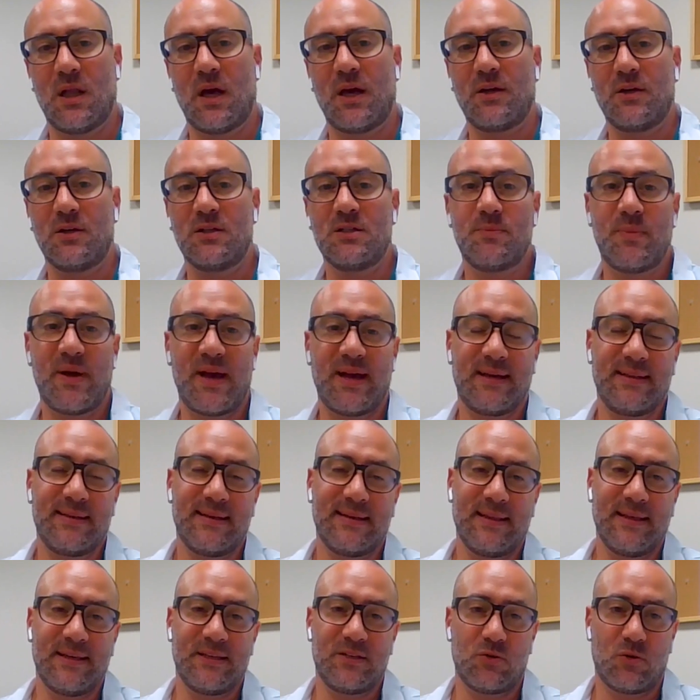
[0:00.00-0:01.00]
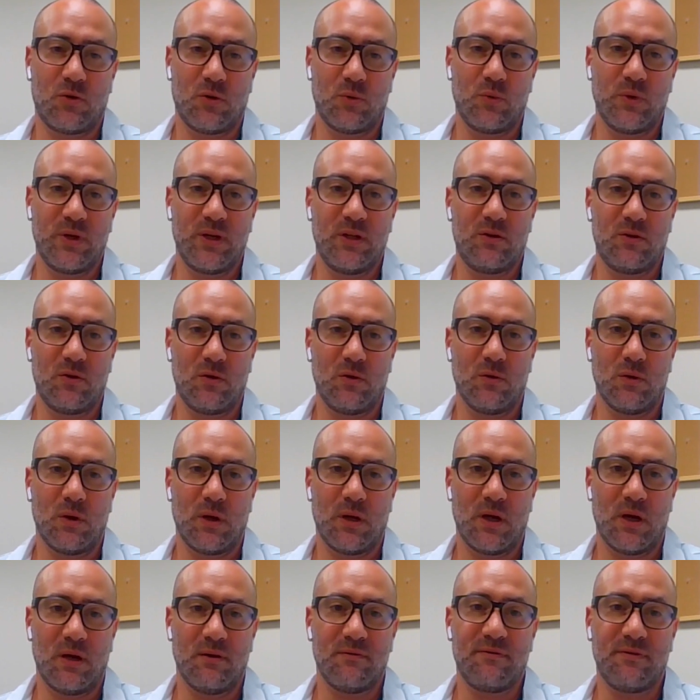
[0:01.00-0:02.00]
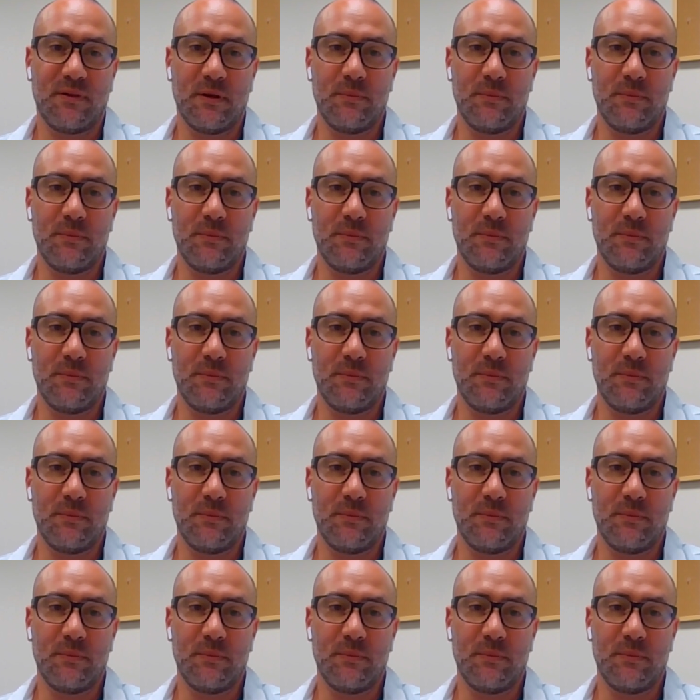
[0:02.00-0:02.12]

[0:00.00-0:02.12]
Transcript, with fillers: lying on his back, and then later on we need to uh,